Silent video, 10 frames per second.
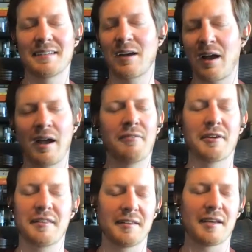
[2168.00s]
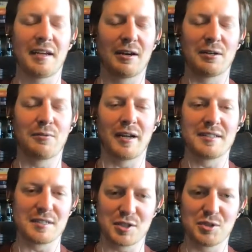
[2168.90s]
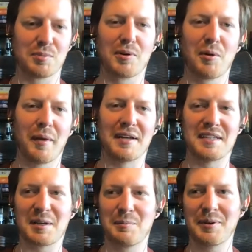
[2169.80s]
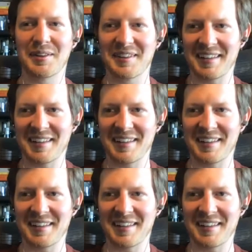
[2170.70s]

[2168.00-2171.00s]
everything that Garrett writes is super romantic, but